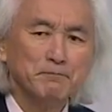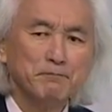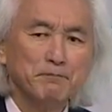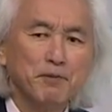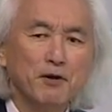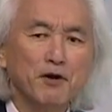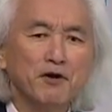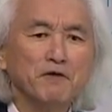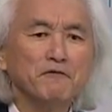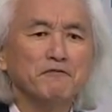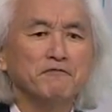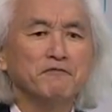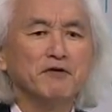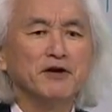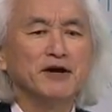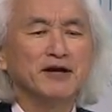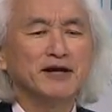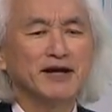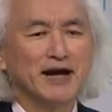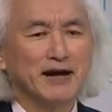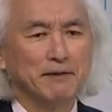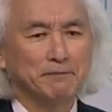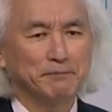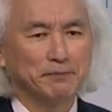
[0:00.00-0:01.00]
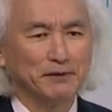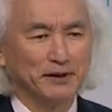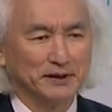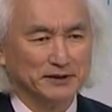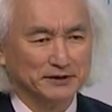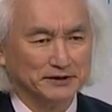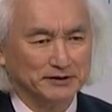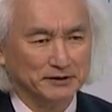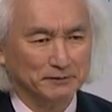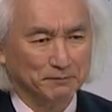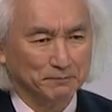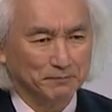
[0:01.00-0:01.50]
Perfect
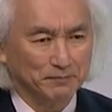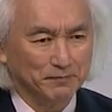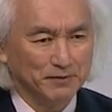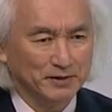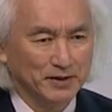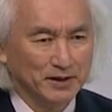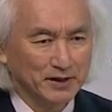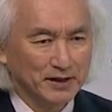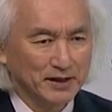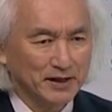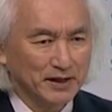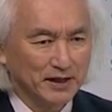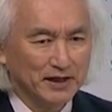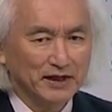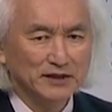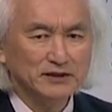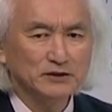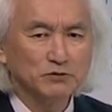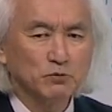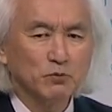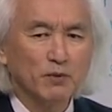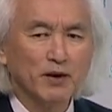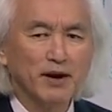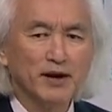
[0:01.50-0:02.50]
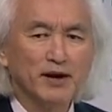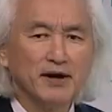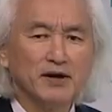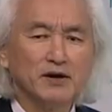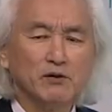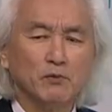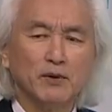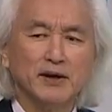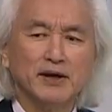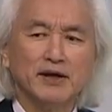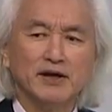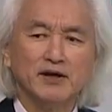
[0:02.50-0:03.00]
capitalism is
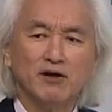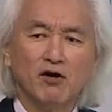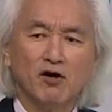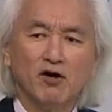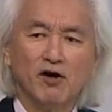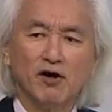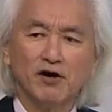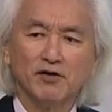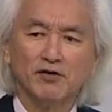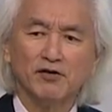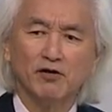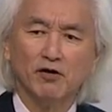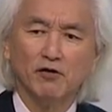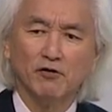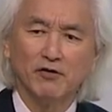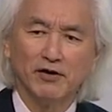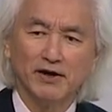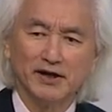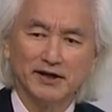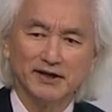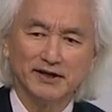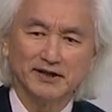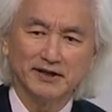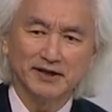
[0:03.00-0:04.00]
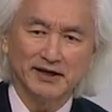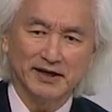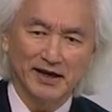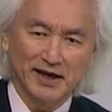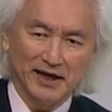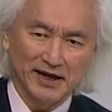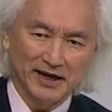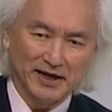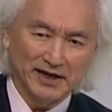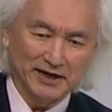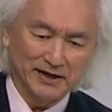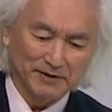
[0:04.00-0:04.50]
where we are going
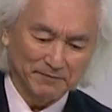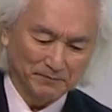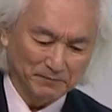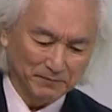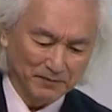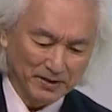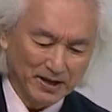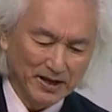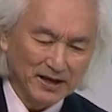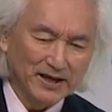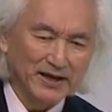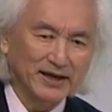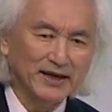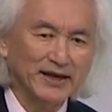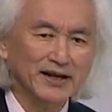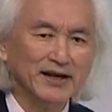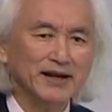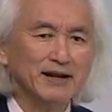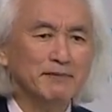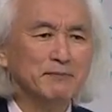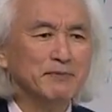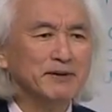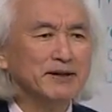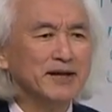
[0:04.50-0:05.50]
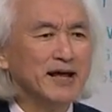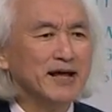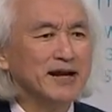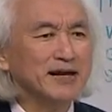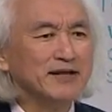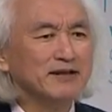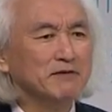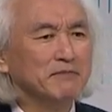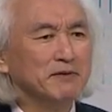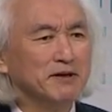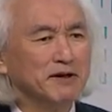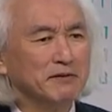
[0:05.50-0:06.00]
today.
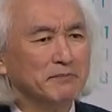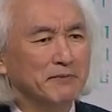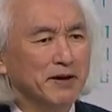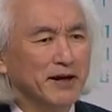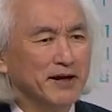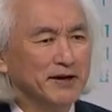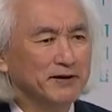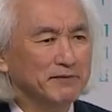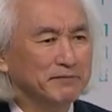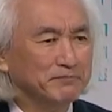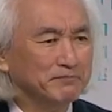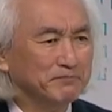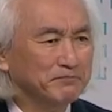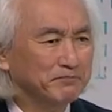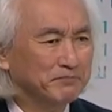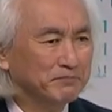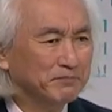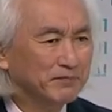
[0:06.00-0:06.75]
Eliminating the middlemen,